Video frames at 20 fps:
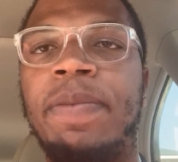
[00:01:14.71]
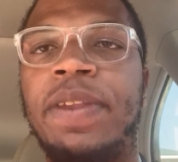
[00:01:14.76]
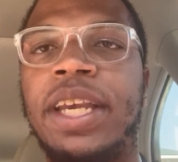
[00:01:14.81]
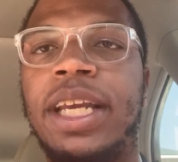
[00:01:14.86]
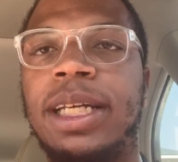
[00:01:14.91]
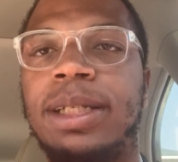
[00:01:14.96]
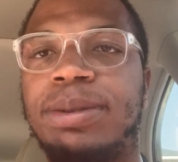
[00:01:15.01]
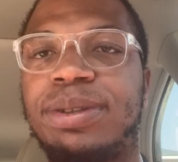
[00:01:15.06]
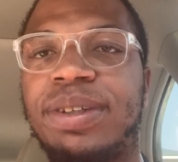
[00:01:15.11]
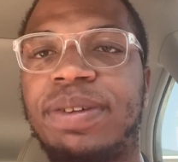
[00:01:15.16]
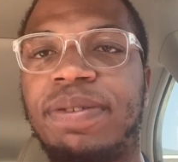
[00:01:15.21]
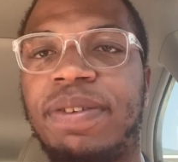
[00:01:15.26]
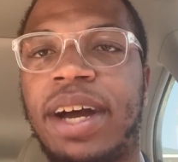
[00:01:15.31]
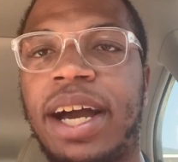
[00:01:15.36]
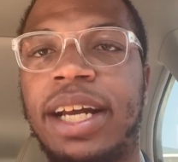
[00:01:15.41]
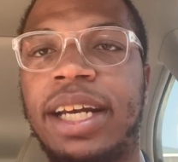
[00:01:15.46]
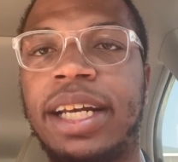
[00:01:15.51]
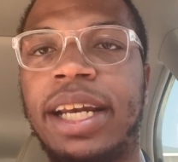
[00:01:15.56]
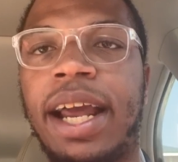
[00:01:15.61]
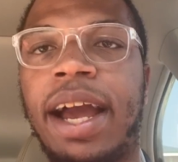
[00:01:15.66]
He's
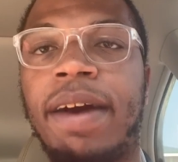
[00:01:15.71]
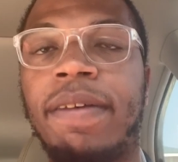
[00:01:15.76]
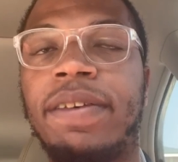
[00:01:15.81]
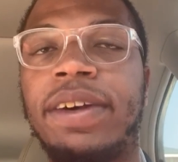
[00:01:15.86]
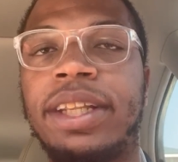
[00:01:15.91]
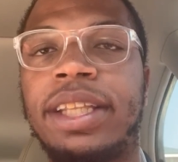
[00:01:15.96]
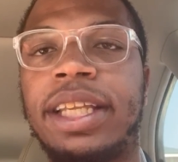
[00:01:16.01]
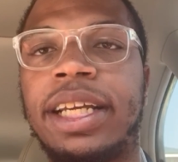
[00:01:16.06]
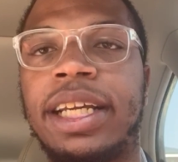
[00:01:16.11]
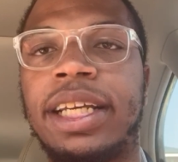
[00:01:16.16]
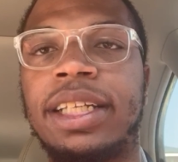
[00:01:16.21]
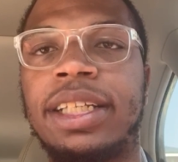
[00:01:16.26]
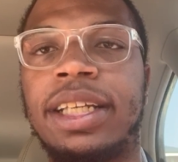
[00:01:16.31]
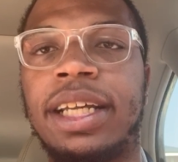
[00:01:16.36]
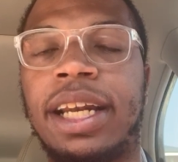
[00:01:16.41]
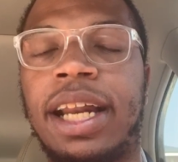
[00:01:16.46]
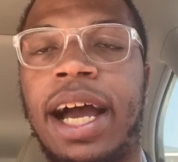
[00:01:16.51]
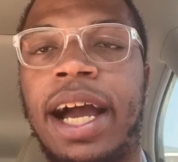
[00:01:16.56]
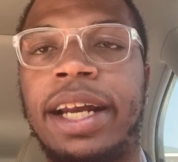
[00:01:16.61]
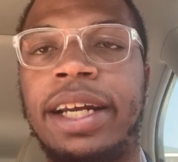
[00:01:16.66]
provided everything
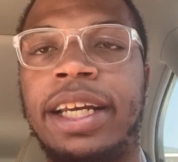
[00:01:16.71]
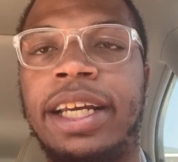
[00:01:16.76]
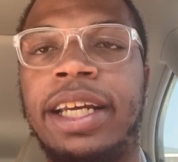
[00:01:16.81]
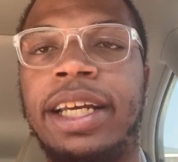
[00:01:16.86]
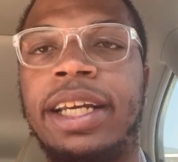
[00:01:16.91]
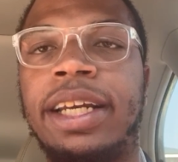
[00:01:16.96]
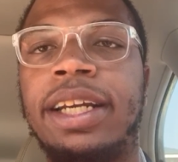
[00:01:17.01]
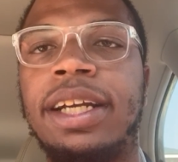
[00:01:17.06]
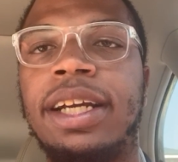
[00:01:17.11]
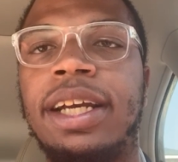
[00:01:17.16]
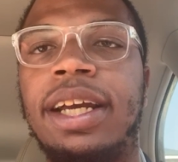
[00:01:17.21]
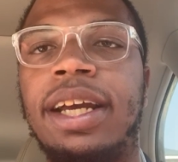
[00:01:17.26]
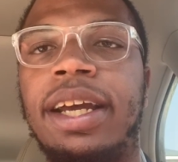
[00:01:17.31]
that I need.